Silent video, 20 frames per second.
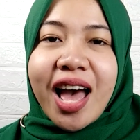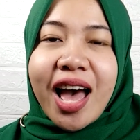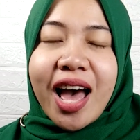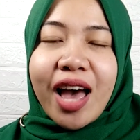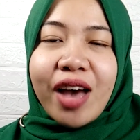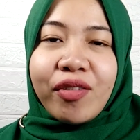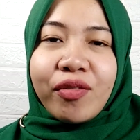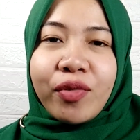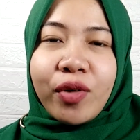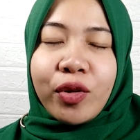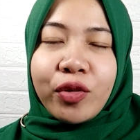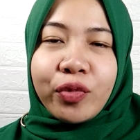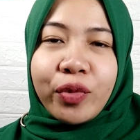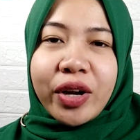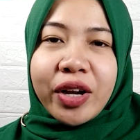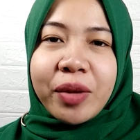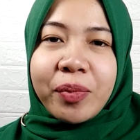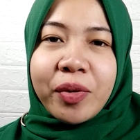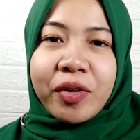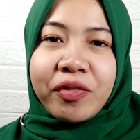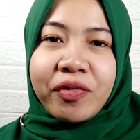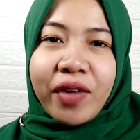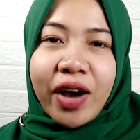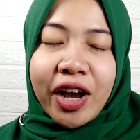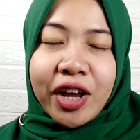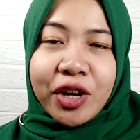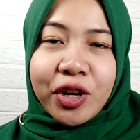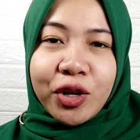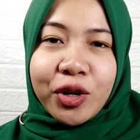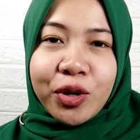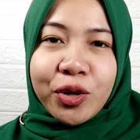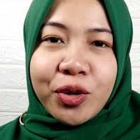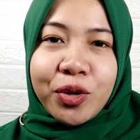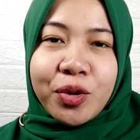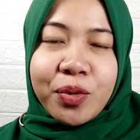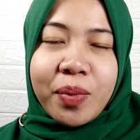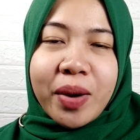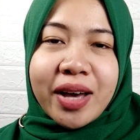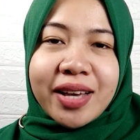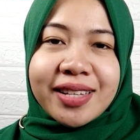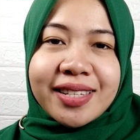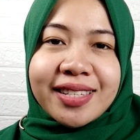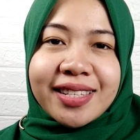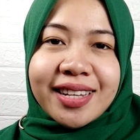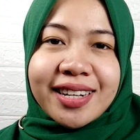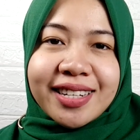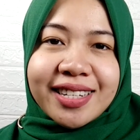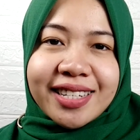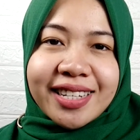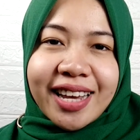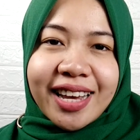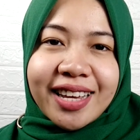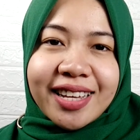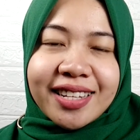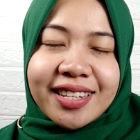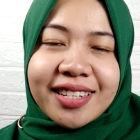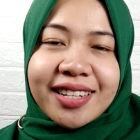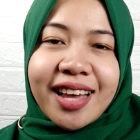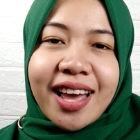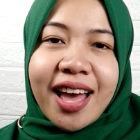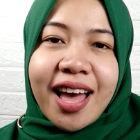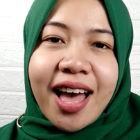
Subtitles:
I've already provided you by certain